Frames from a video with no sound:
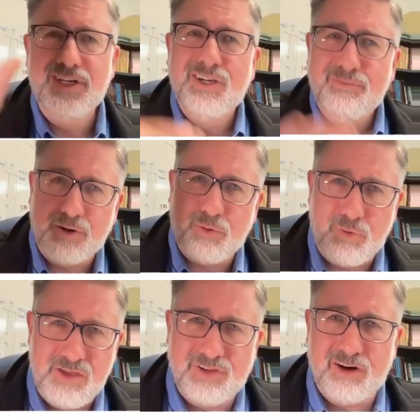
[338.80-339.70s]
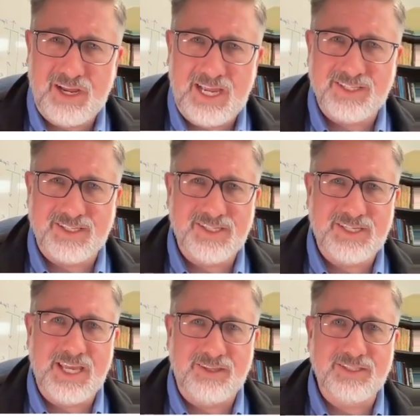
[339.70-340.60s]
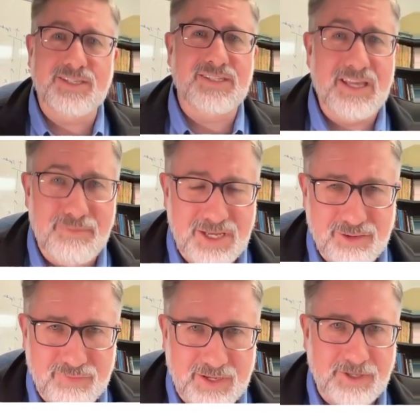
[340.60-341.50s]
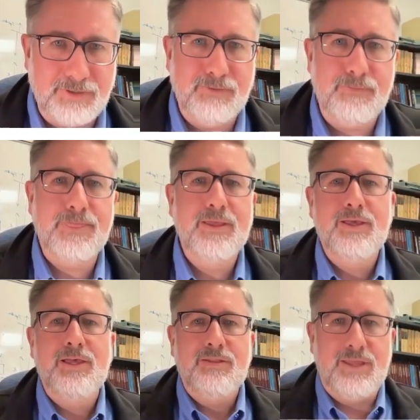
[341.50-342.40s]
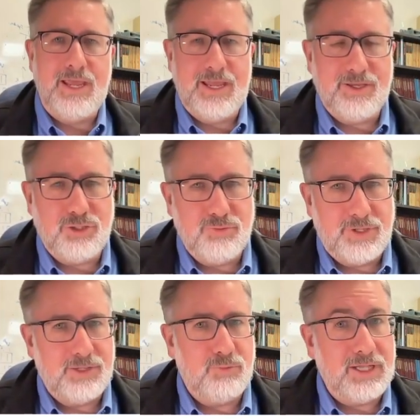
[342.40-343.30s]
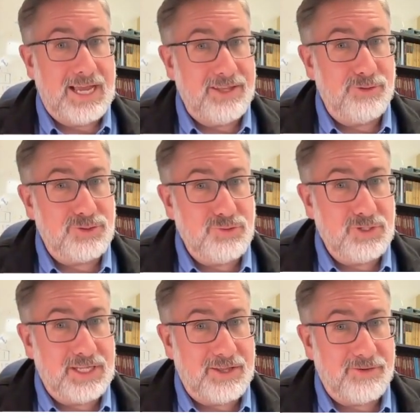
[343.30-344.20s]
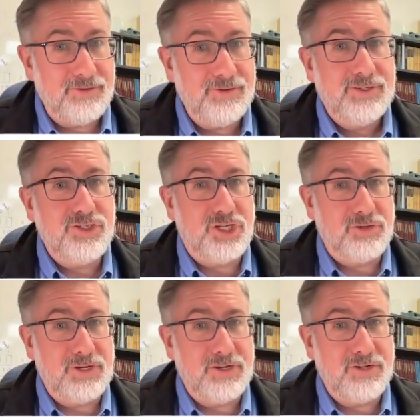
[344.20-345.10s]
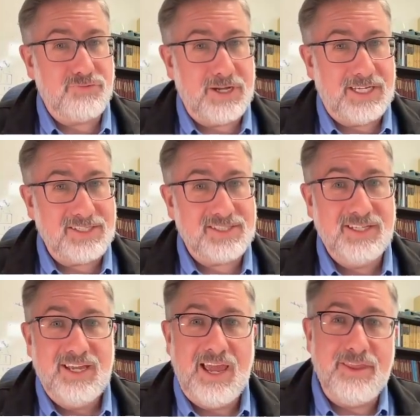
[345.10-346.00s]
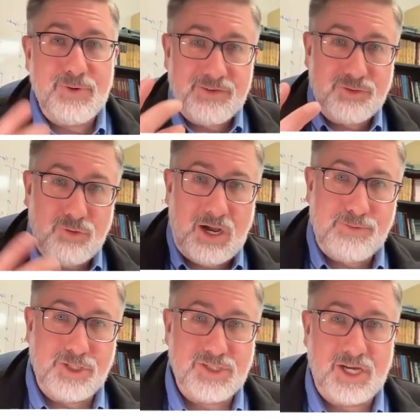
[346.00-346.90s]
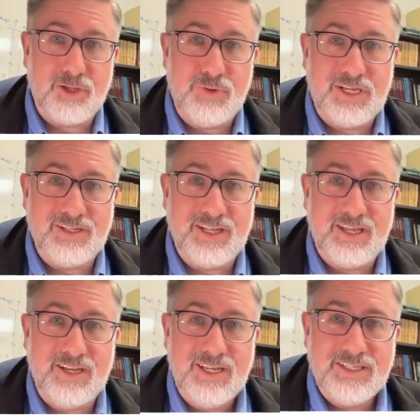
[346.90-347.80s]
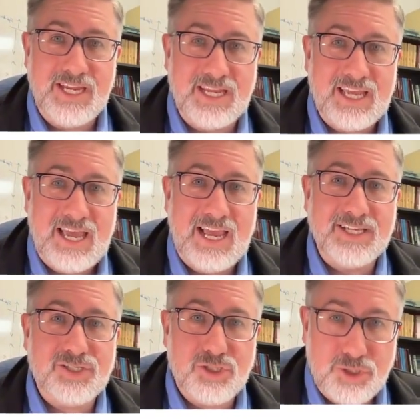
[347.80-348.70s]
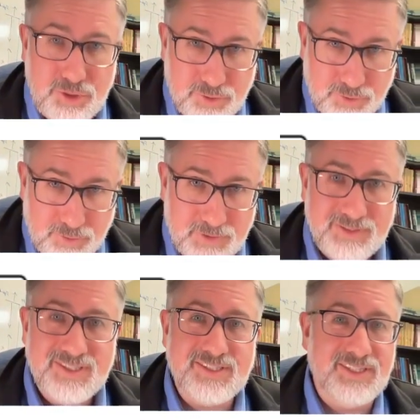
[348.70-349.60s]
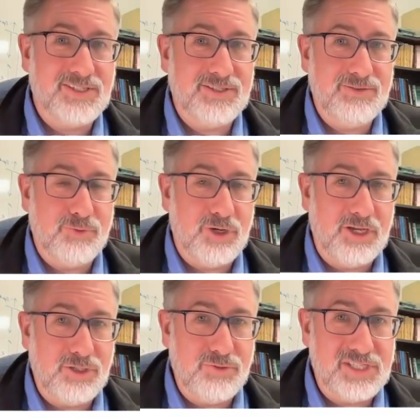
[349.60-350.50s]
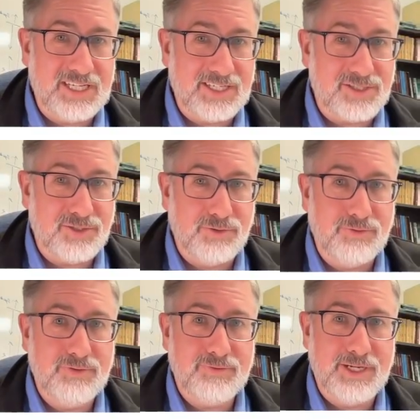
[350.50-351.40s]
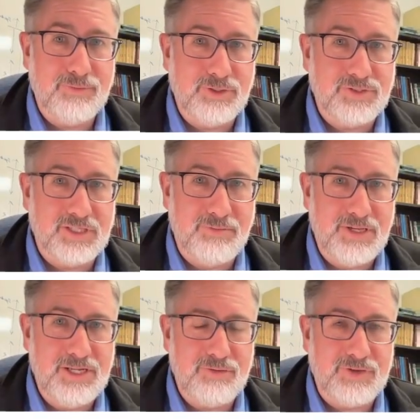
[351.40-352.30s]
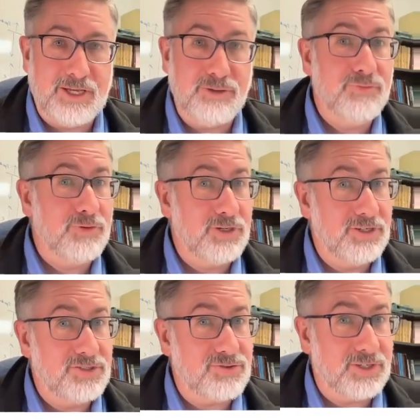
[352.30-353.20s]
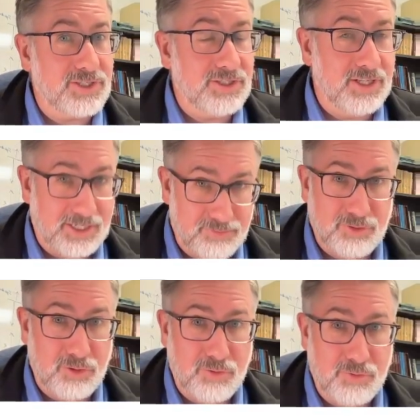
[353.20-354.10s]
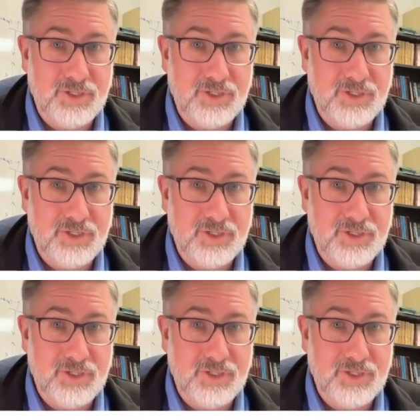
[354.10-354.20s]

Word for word: but we're waving our hands and saying this is the immediate value. The ALU then will add those two together, generate an address, and then we have two options. Either we can then take S2, since we're not using S2, right? We're using the immediate value for an instruction like load,